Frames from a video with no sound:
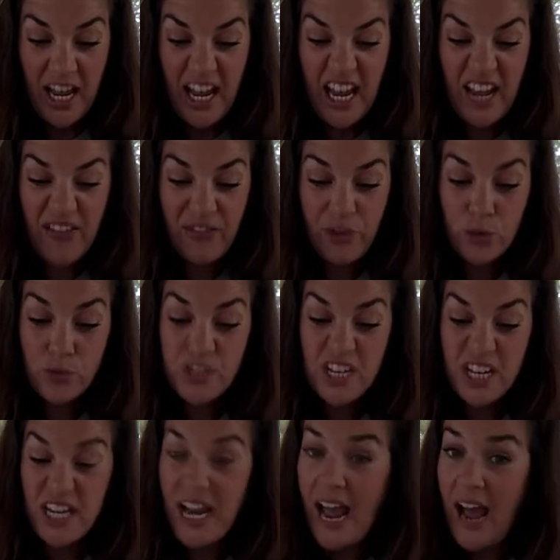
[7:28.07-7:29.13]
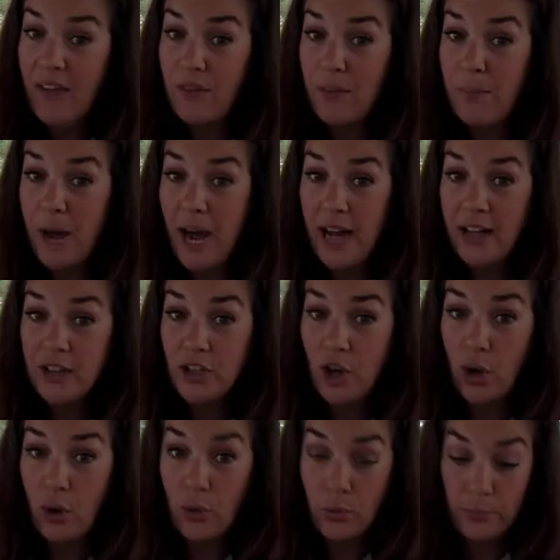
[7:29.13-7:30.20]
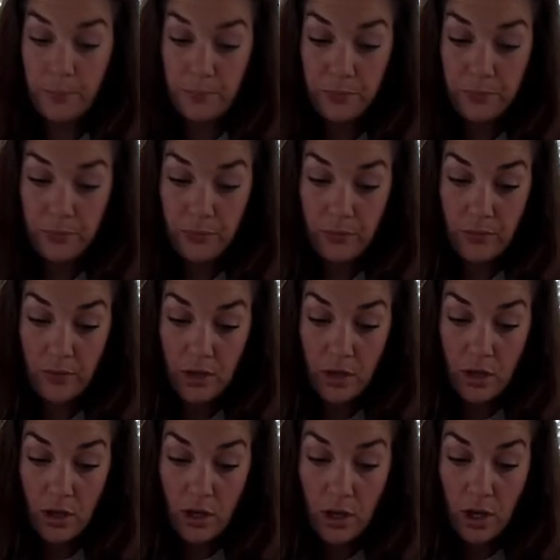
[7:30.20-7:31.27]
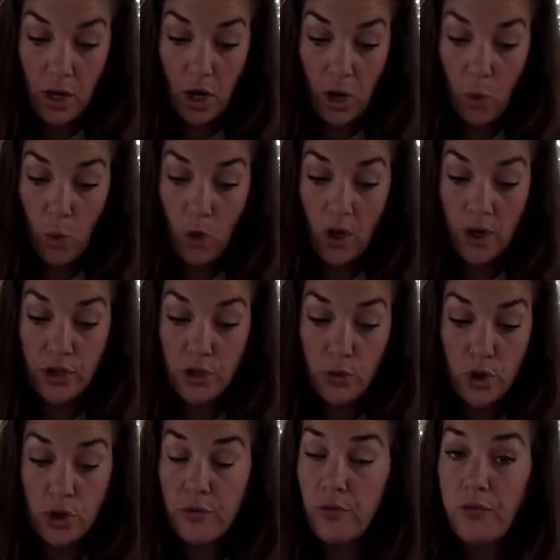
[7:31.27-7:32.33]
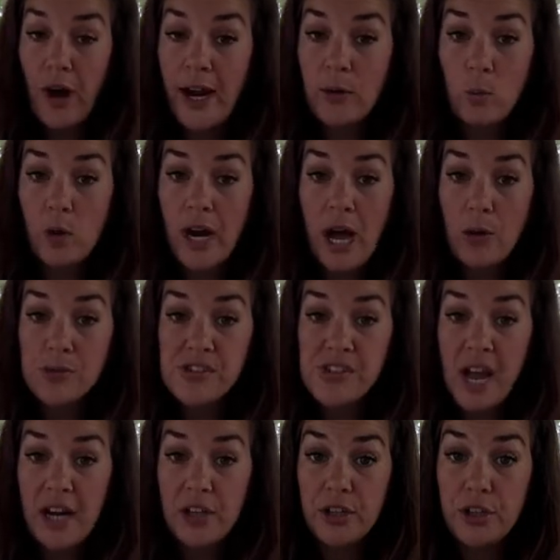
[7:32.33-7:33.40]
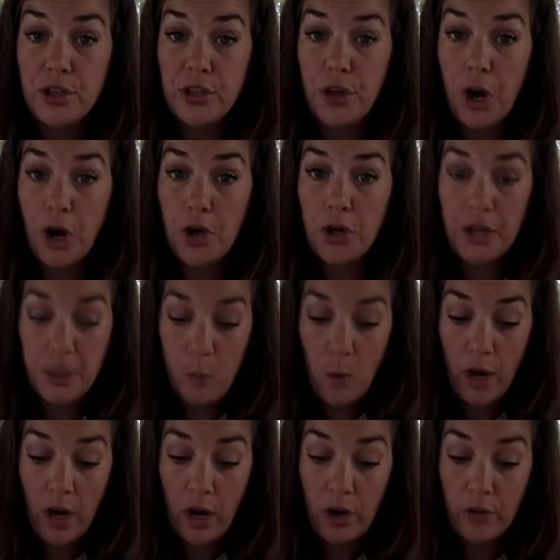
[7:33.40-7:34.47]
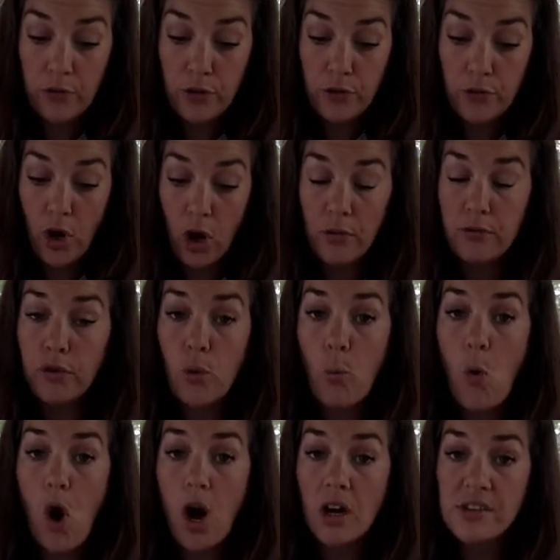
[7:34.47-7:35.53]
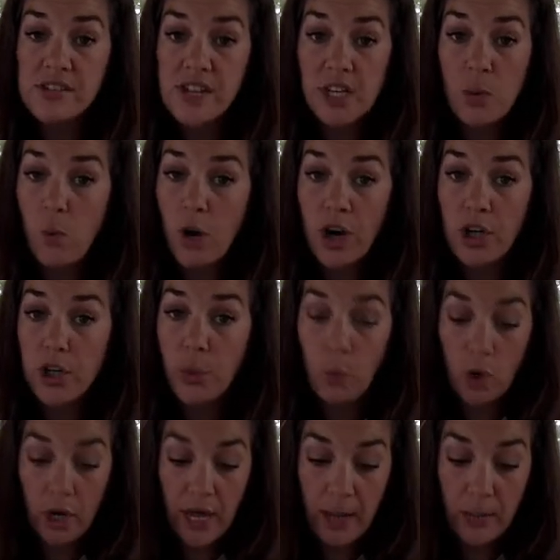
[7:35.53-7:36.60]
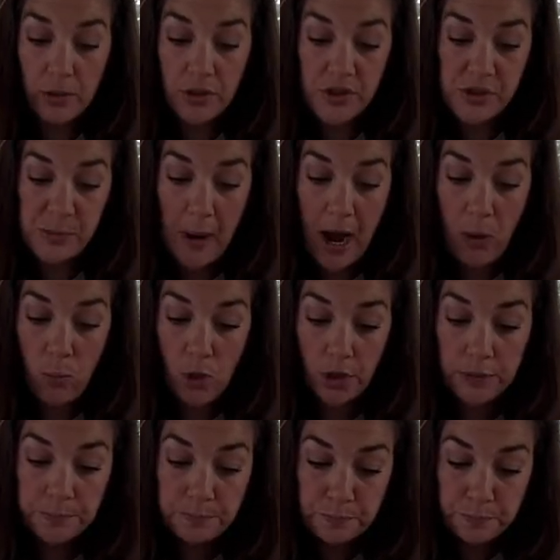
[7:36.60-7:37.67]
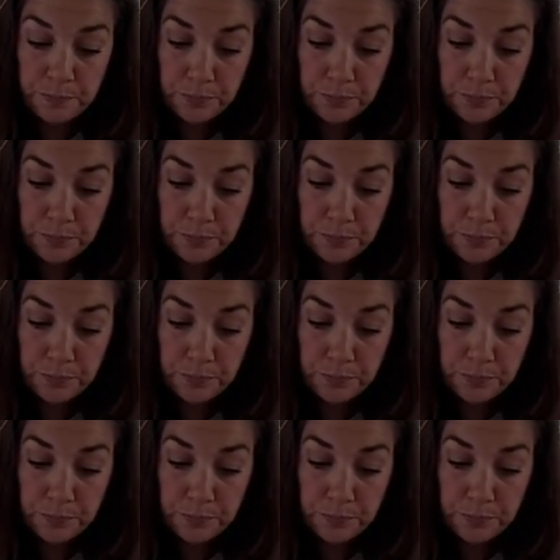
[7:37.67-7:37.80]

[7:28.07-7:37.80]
If you didn't have a pine cone, or you couldn't find one outside in your yard anywhere, or if you've gone for walks anywhere and you weren't able to spot one,